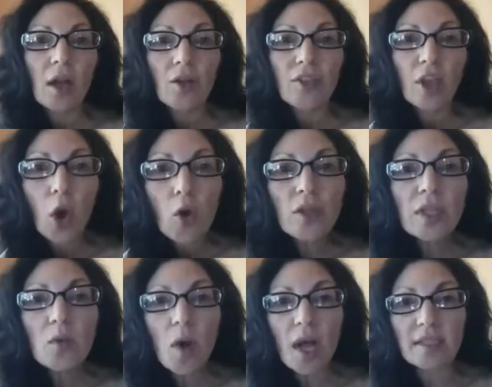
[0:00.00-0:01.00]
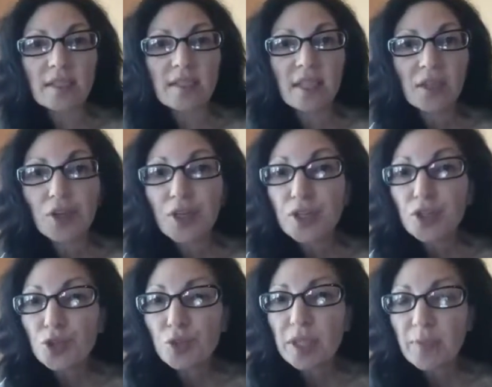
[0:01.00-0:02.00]
are the only ones that are going to
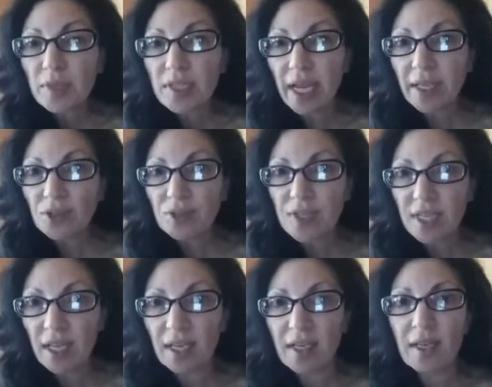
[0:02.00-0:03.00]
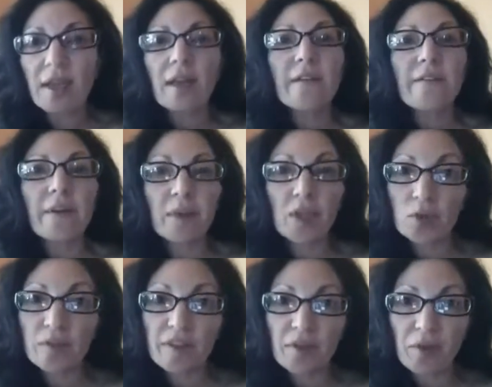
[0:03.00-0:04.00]
truly protect your skin from the
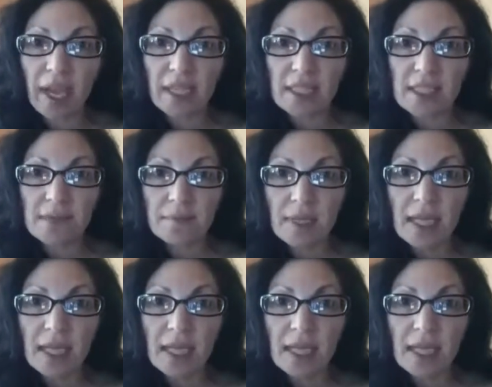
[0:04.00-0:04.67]
UV rays.